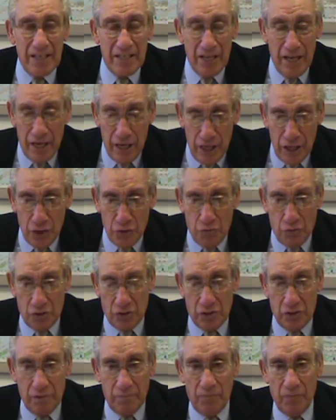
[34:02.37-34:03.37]
and their
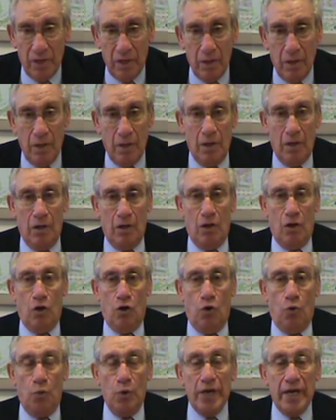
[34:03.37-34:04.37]
interest.
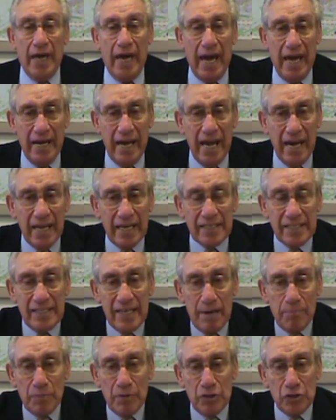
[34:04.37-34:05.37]
We cannot
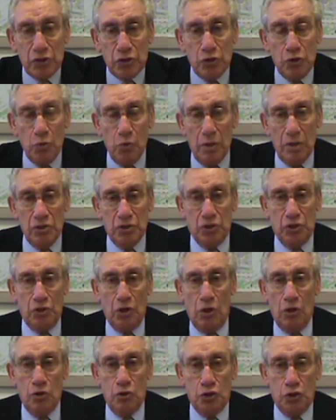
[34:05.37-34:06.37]
accept the students
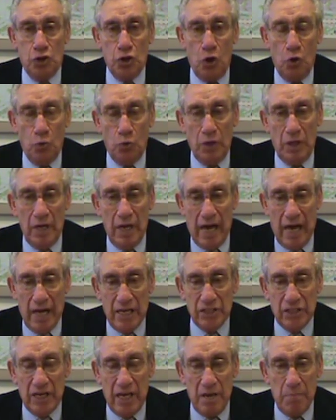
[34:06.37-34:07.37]
solely
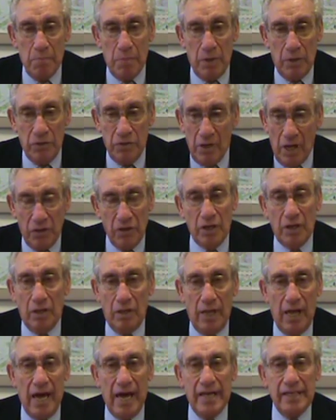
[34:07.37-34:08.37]
as another
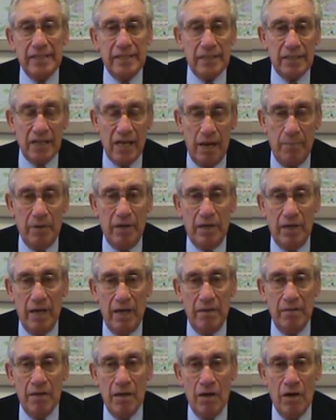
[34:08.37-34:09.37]
class coming
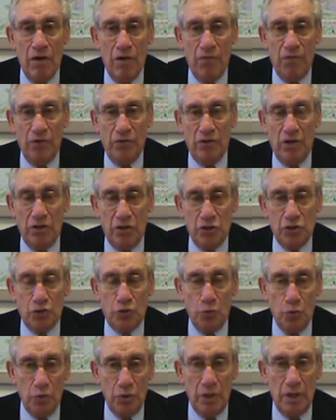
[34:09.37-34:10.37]
in for another
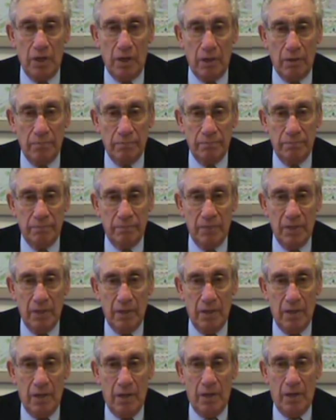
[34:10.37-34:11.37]
school year.
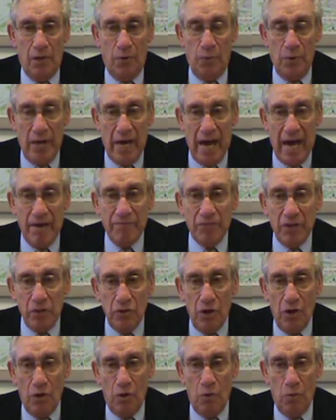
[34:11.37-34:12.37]
We have to
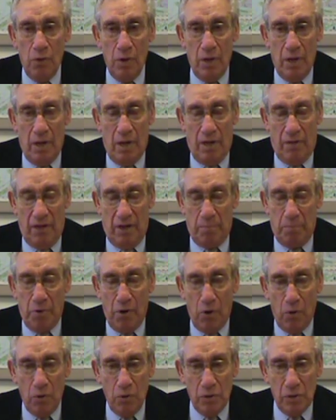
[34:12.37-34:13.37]
know their
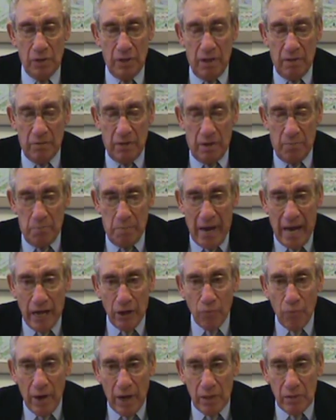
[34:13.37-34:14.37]

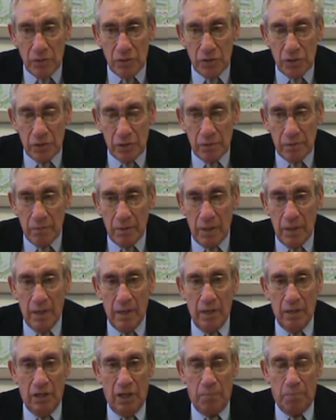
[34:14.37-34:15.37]
backgrounds,
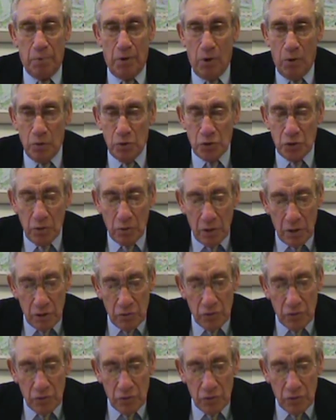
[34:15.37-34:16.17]
their personal